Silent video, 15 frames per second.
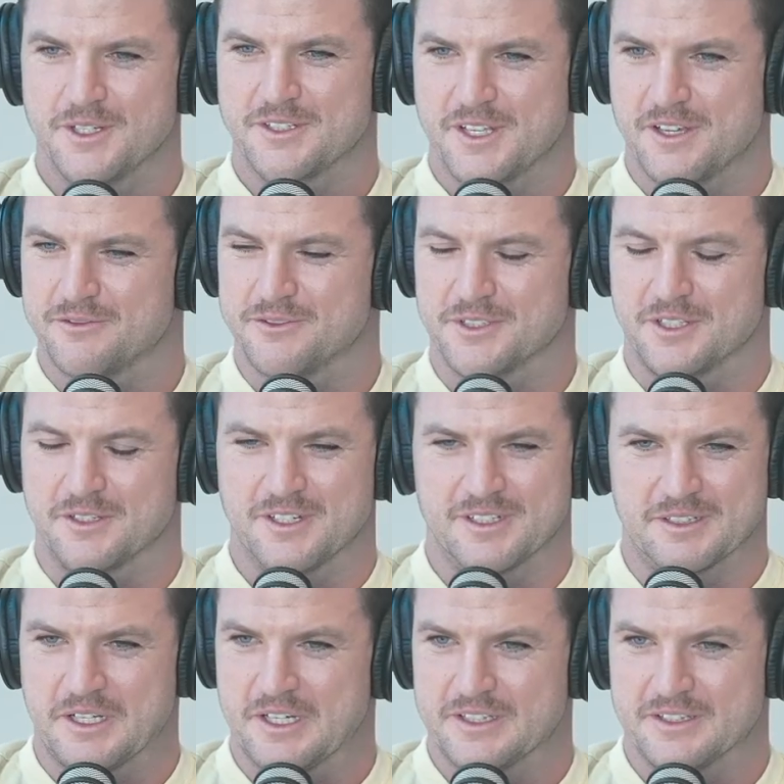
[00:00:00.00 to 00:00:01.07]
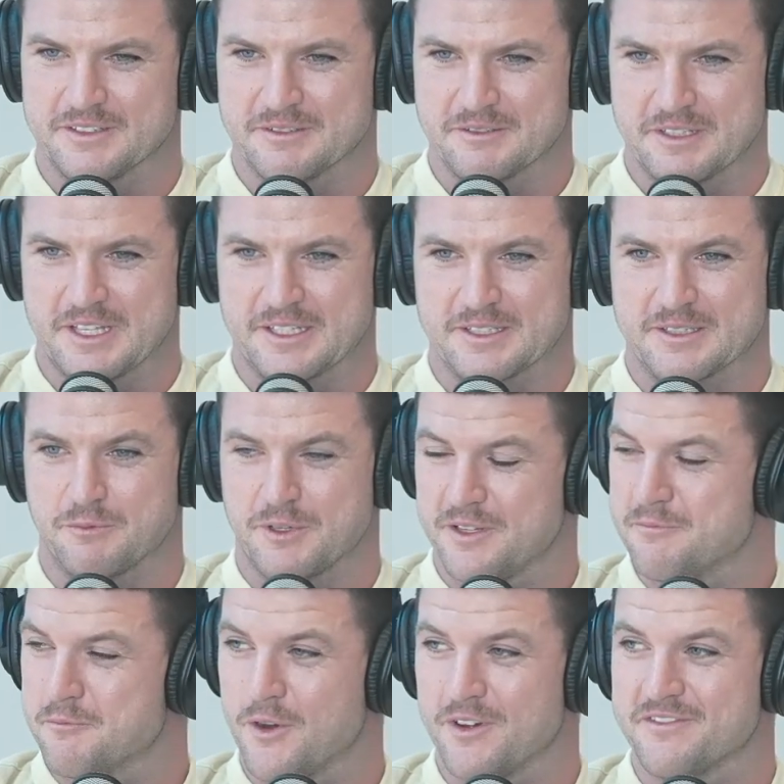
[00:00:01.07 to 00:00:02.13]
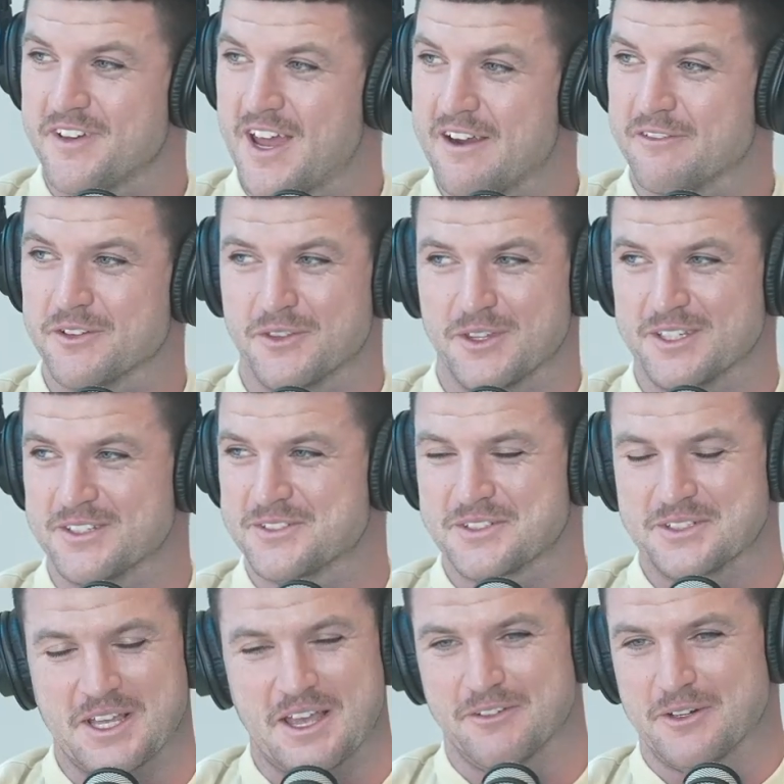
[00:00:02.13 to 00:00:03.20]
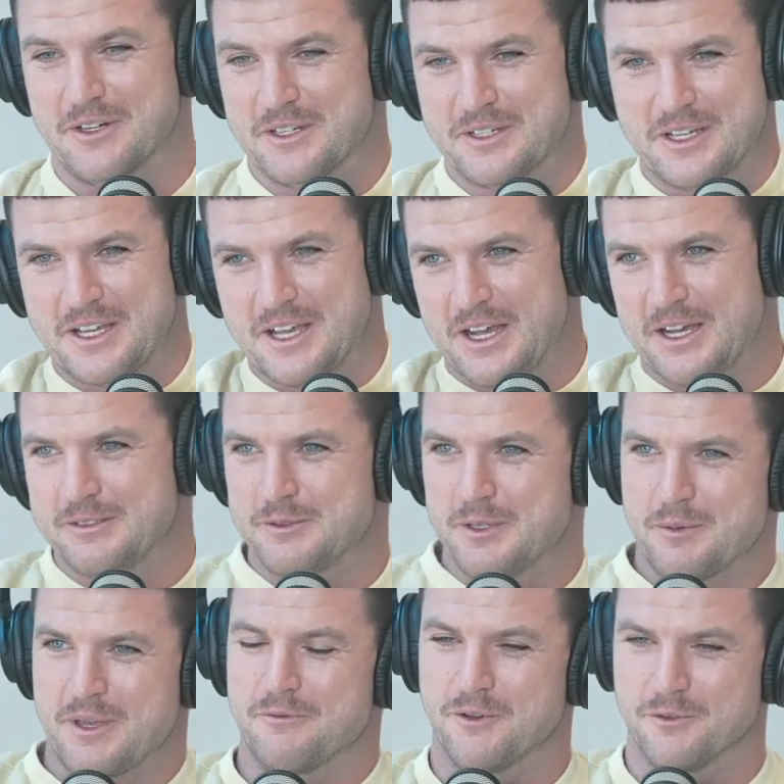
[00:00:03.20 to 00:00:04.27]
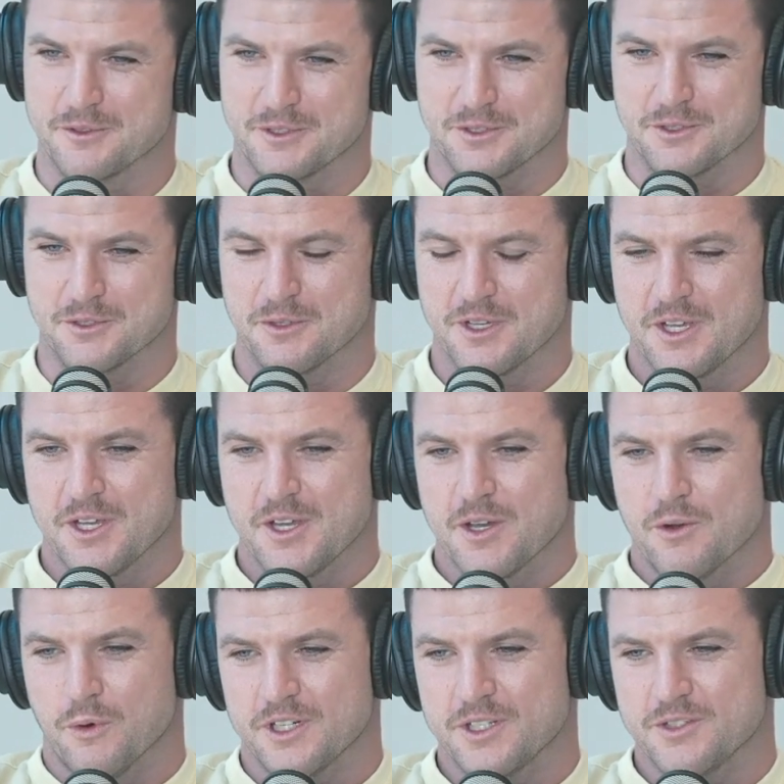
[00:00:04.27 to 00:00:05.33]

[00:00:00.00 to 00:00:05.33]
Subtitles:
Definitely. That's one of my favourite things ever about what we do. What